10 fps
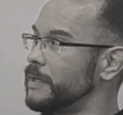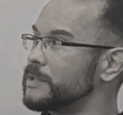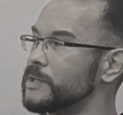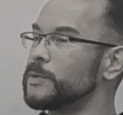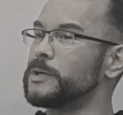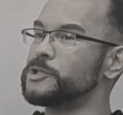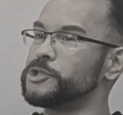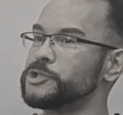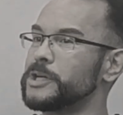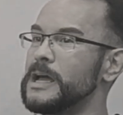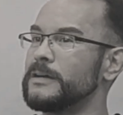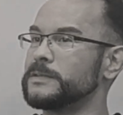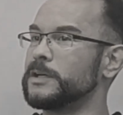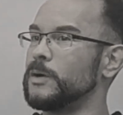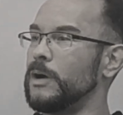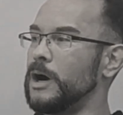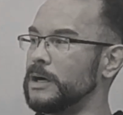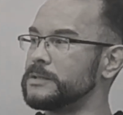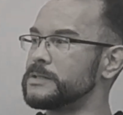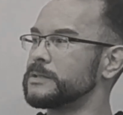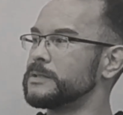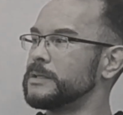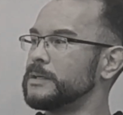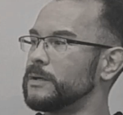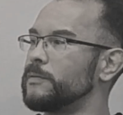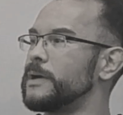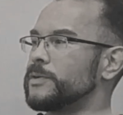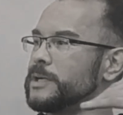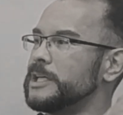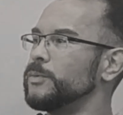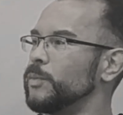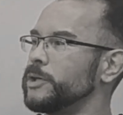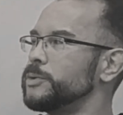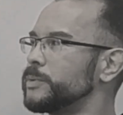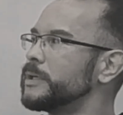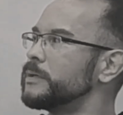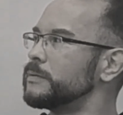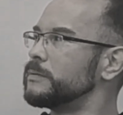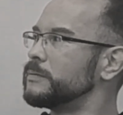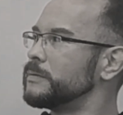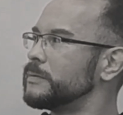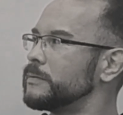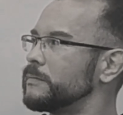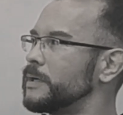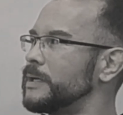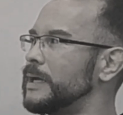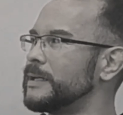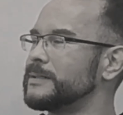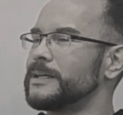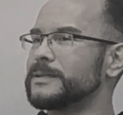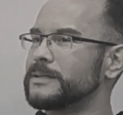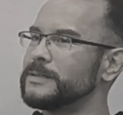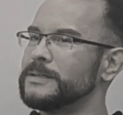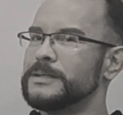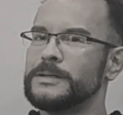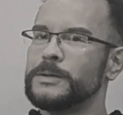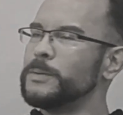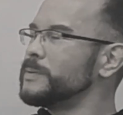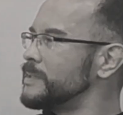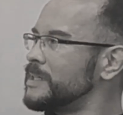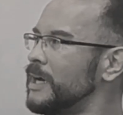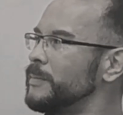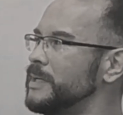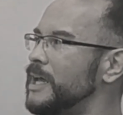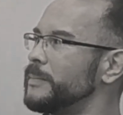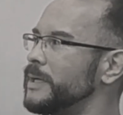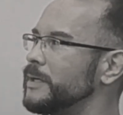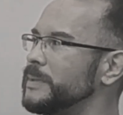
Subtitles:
Because otherwise you're just going to have to go hunt or rather eat what you kill. Right. And like, who's the time of day, man?